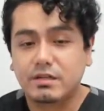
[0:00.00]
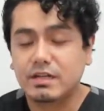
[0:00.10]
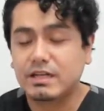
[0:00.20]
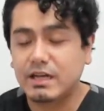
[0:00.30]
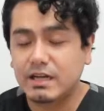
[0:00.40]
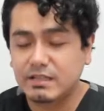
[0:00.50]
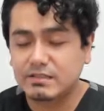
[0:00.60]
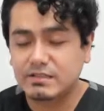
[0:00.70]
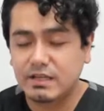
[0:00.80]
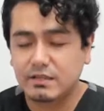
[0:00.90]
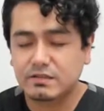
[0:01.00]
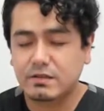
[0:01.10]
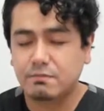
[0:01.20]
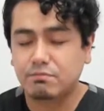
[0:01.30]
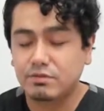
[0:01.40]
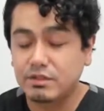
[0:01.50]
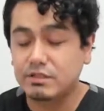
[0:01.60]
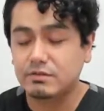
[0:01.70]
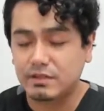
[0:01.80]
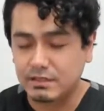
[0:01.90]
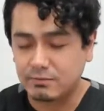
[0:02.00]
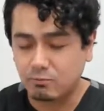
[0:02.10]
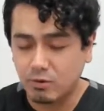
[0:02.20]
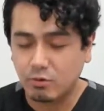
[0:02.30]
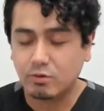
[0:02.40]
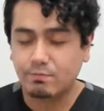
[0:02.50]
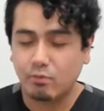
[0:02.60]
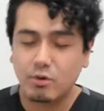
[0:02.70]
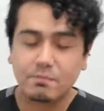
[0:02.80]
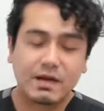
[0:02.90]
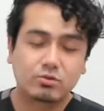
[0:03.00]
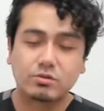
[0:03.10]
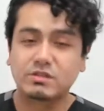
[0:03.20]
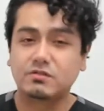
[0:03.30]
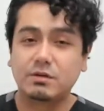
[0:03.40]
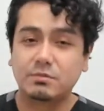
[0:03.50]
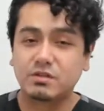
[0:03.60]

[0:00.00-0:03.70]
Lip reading: And again, I say this completely, and I will point back to our disclaimer.